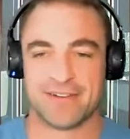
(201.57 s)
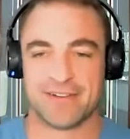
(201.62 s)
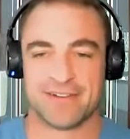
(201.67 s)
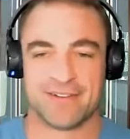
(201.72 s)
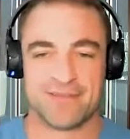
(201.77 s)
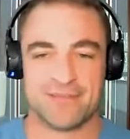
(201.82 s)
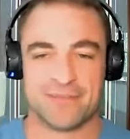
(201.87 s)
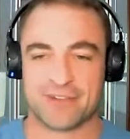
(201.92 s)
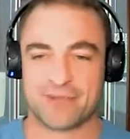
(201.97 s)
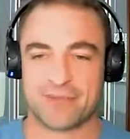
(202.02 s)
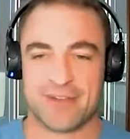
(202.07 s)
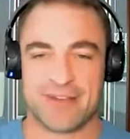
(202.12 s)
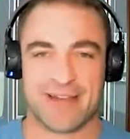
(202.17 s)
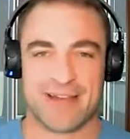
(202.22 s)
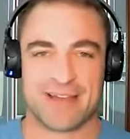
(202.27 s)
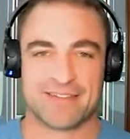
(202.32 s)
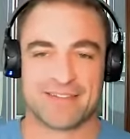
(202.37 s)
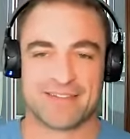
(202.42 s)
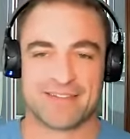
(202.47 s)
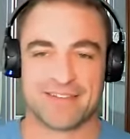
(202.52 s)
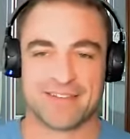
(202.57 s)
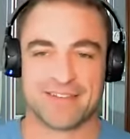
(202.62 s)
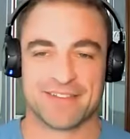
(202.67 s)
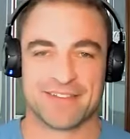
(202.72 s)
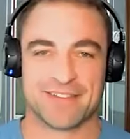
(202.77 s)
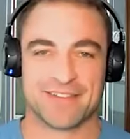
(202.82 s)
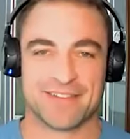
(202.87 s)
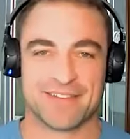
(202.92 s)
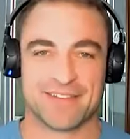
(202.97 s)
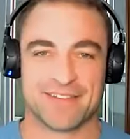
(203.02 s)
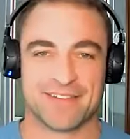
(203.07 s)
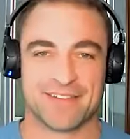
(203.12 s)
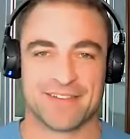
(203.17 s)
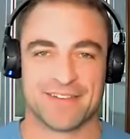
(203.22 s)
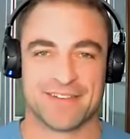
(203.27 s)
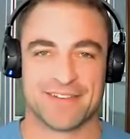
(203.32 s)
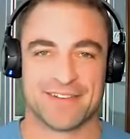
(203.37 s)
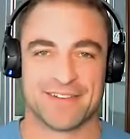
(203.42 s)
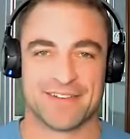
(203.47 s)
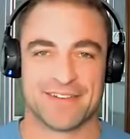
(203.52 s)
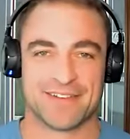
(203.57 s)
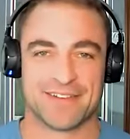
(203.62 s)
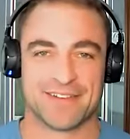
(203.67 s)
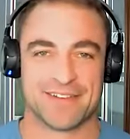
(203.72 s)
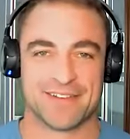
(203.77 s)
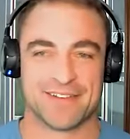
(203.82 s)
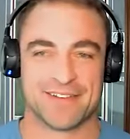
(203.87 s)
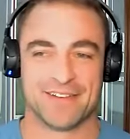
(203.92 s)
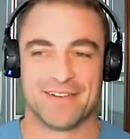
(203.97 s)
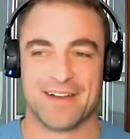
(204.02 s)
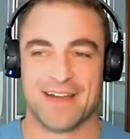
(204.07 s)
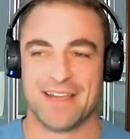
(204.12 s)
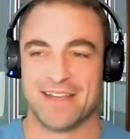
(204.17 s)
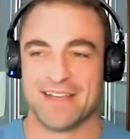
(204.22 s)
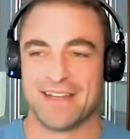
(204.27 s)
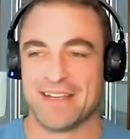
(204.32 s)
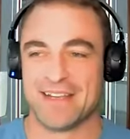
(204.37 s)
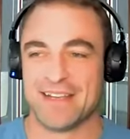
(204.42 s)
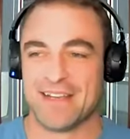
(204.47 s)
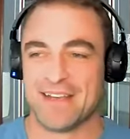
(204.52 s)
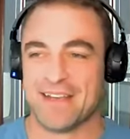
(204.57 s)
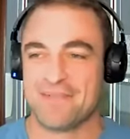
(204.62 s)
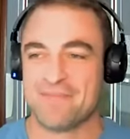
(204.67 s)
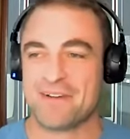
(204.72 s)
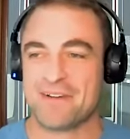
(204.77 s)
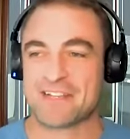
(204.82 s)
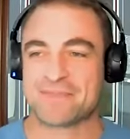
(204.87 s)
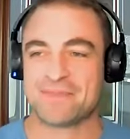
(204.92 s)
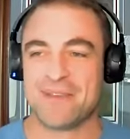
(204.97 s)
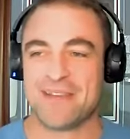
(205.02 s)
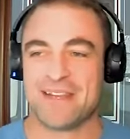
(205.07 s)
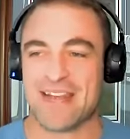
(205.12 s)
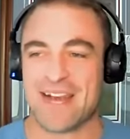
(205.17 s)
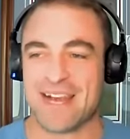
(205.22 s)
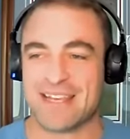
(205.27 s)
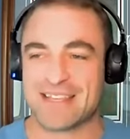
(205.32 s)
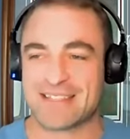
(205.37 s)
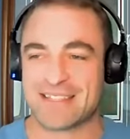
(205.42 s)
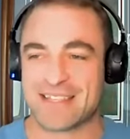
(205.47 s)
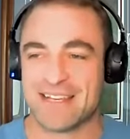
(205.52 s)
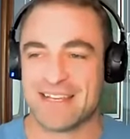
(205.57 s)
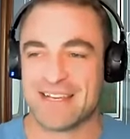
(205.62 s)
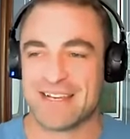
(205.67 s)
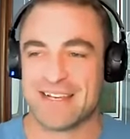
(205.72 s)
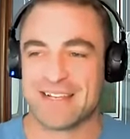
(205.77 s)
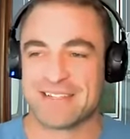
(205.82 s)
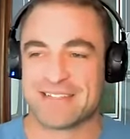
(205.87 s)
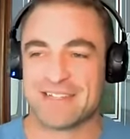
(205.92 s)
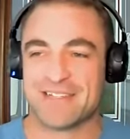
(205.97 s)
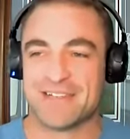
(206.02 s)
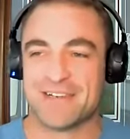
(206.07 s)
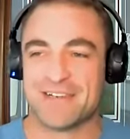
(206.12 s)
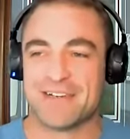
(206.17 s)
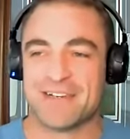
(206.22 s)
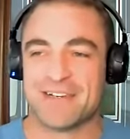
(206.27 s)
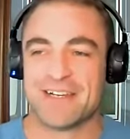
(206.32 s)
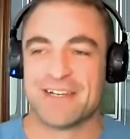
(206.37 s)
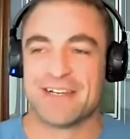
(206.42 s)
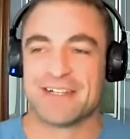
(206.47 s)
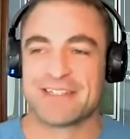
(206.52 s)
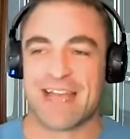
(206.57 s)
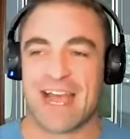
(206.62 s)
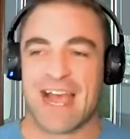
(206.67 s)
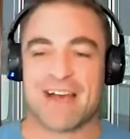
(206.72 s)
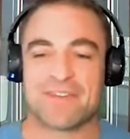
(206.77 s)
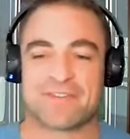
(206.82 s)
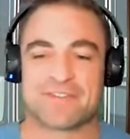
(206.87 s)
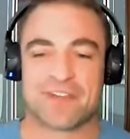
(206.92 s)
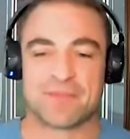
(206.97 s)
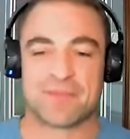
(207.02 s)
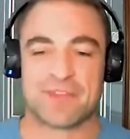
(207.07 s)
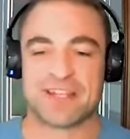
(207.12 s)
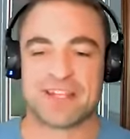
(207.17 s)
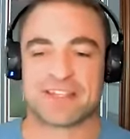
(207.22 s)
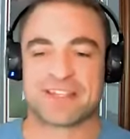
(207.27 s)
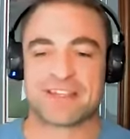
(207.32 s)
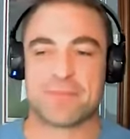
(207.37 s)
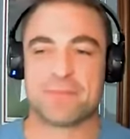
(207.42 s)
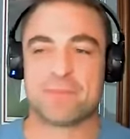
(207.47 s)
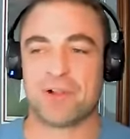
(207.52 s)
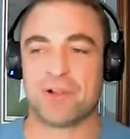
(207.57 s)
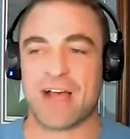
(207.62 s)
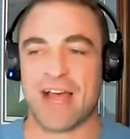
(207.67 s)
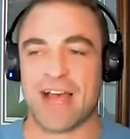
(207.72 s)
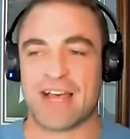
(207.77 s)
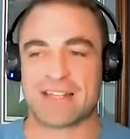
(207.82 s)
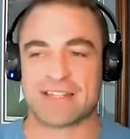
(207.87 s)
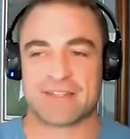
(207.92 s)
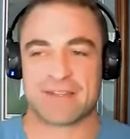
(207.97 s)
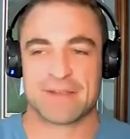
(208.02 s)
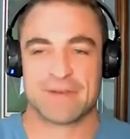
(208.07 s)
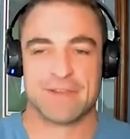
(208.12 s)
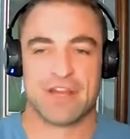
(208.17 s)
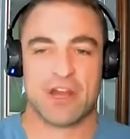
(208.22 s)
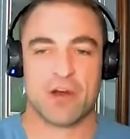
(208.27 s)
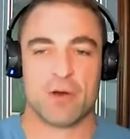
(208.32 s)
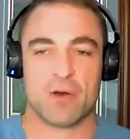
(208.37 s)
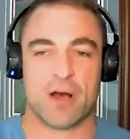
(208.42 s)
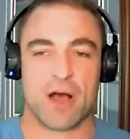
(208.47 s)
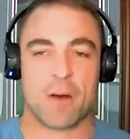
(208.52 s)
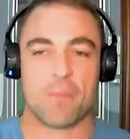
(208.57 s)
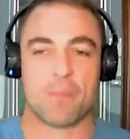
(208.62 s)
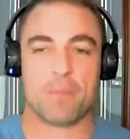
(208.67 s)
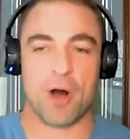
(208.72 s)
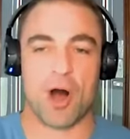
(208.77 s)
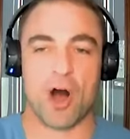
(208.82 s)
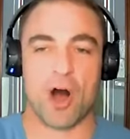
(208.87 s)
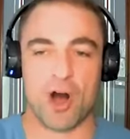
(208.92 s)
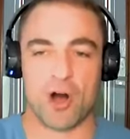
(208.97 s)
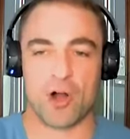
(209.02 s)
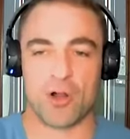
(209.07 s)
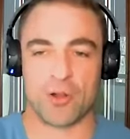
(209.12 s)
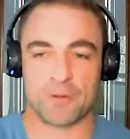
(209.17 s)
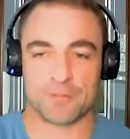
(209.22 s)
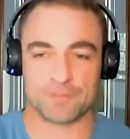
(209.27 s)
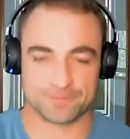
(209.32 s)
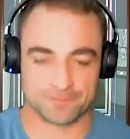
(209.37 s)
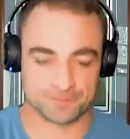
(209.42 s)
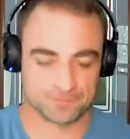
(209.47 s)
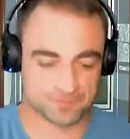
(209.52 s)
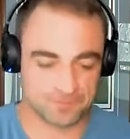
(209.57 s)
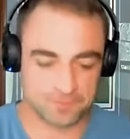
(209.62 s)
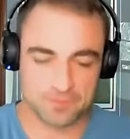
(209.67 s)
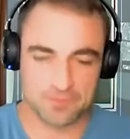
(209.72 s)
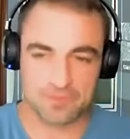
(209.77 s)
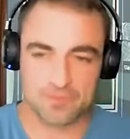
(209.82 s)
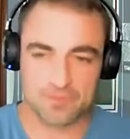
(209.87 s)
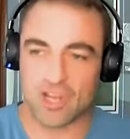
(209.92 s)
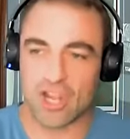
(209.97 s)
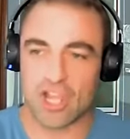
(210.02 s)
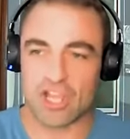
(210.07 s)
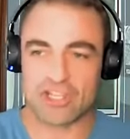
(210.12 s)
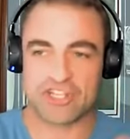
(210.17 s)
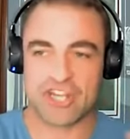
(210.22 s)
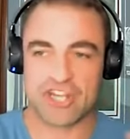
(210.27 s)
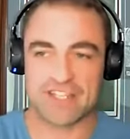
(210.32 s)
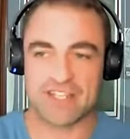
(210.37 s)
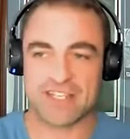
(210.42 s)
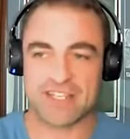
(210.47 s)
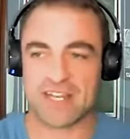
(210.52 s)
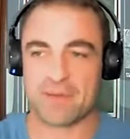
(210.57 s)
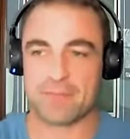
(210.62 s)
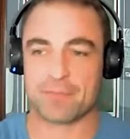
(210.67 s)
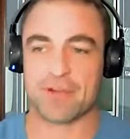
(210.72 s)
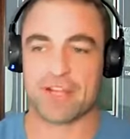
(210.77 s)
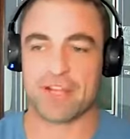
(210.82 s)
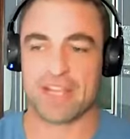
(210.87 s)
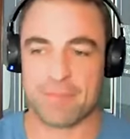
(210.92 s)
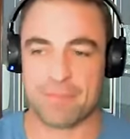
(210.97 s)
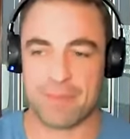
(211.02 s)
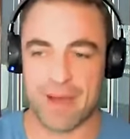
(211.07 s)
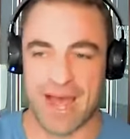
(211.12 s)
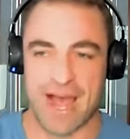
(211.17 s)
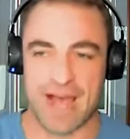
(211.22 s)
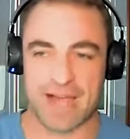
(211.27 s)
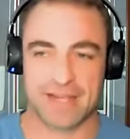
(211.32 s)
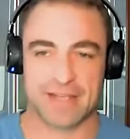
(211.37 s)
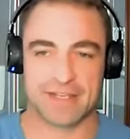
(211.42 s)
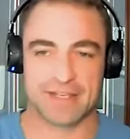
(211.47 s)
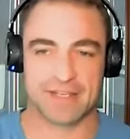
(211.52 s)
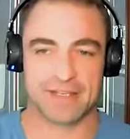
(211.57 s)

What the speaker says: it must be nice, right? It must be nice to have something as simple as, a ball, chasing it and bringing it back,